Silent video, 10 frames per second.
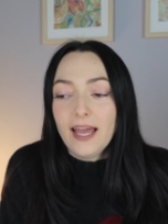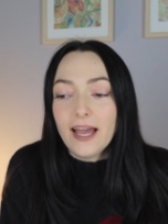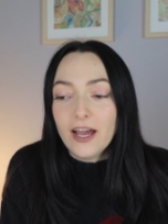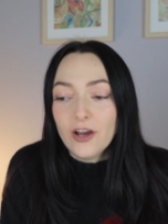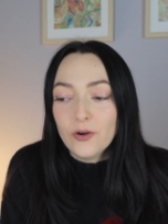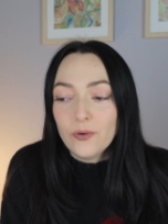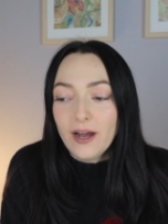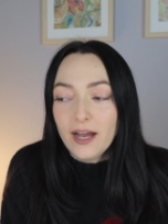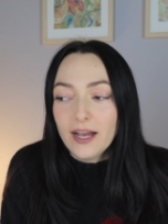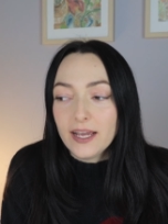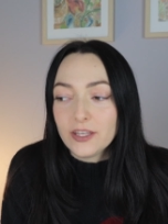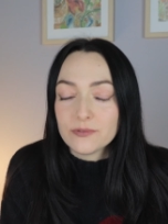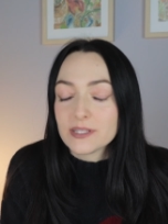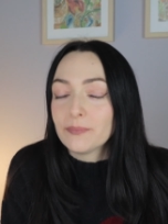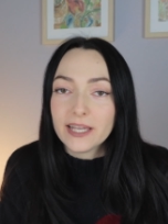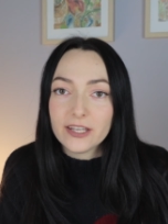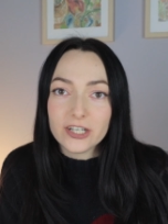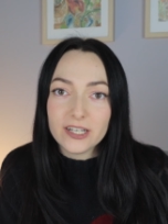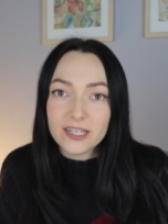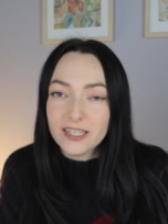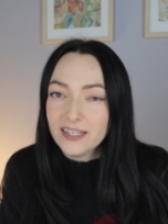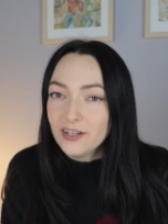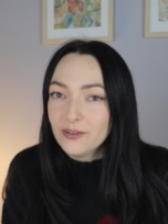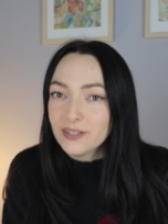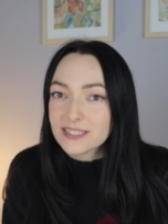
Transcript: how I use a planner, you know?